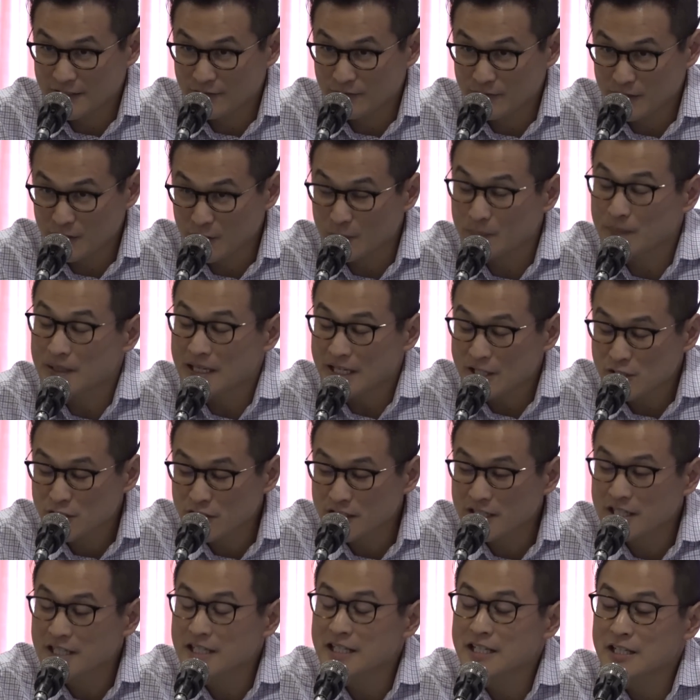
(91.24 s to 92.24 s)
Malaysia
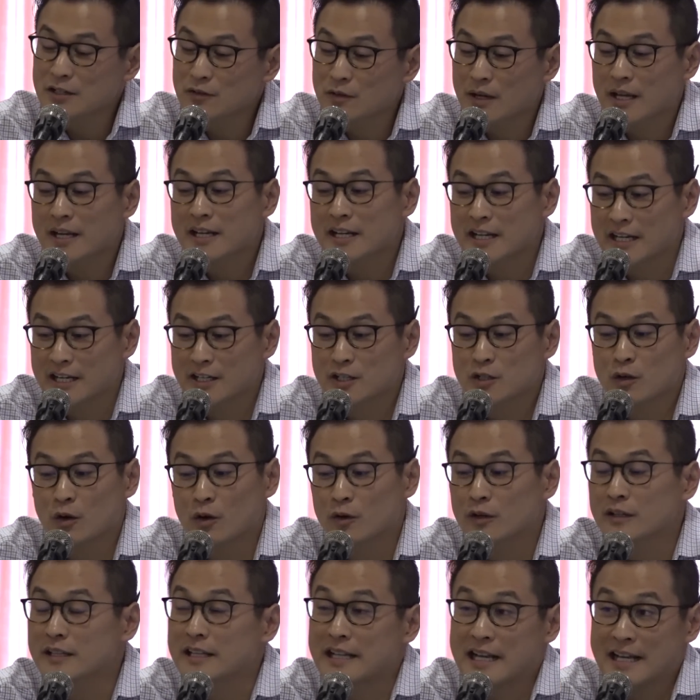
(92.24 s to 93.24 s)
Kini ran the
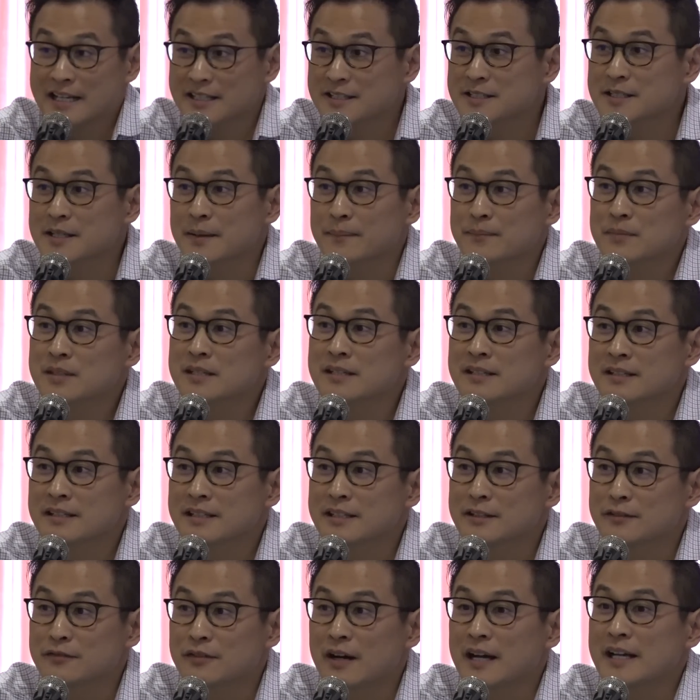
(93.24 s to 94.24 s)
editorial, and I accept
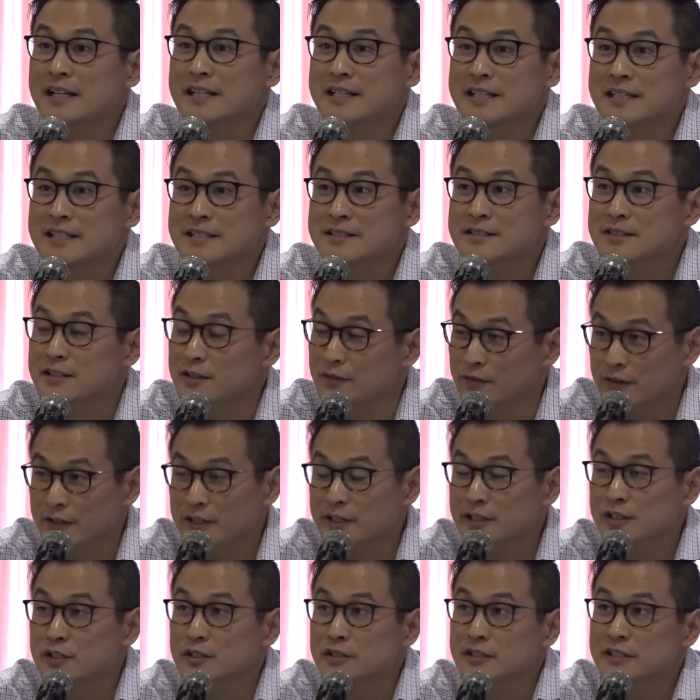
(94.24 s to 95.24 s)
the findings, they're
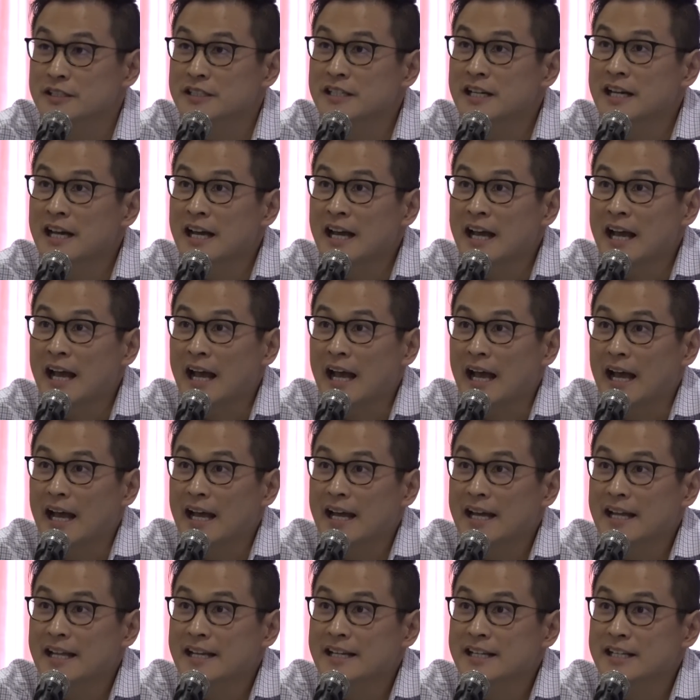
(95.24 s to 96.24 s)
very good.
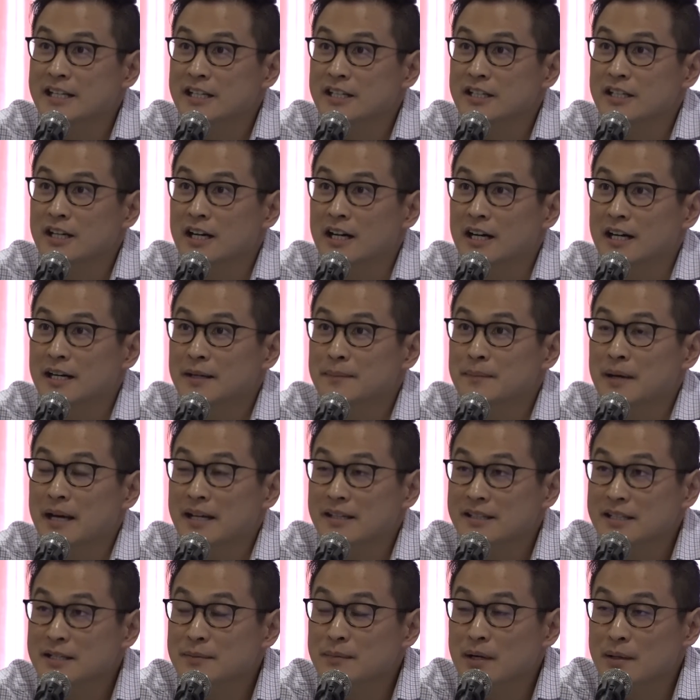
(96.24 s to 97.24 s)
And
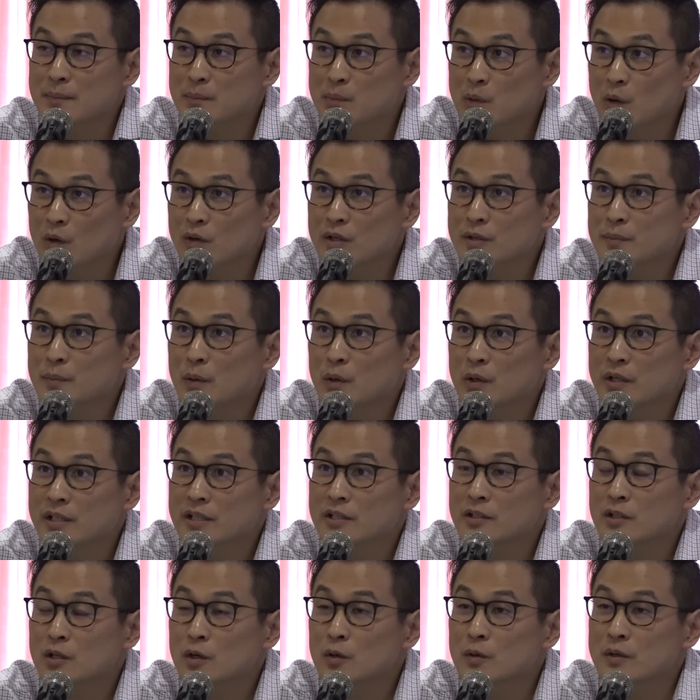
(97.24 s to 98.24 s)
I think my broader
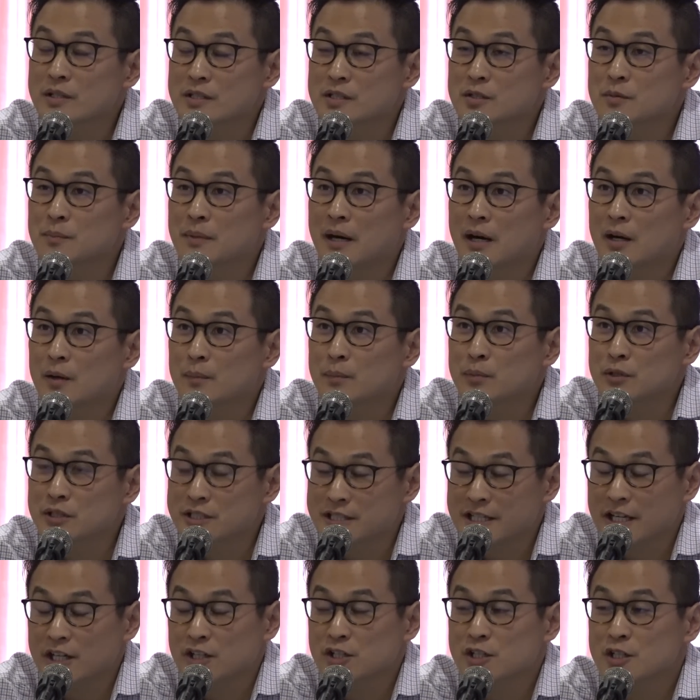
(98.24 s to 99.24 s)
point, though, is about
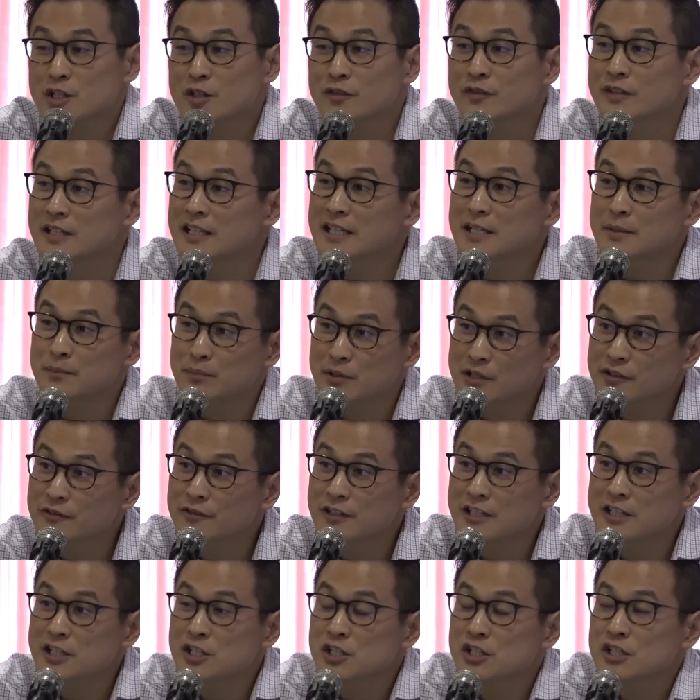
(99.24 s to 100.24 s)
protection of elite
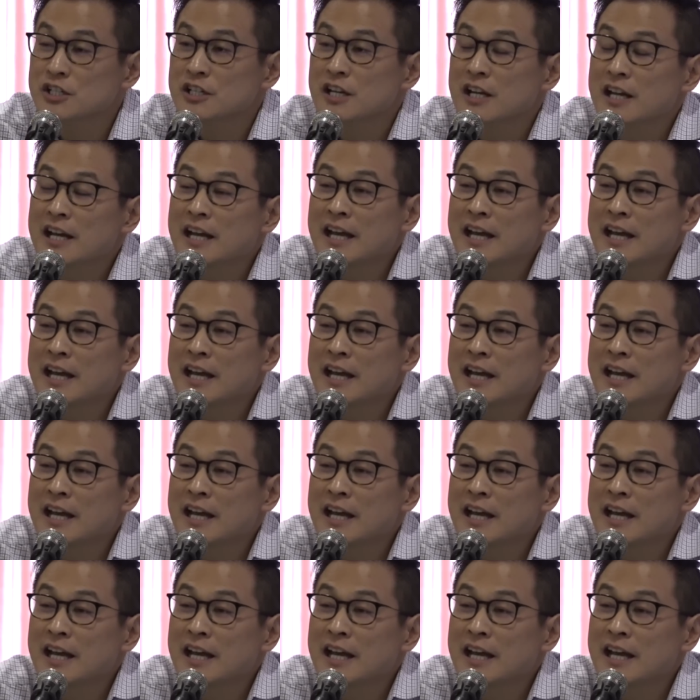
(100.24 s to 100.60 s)
privilege.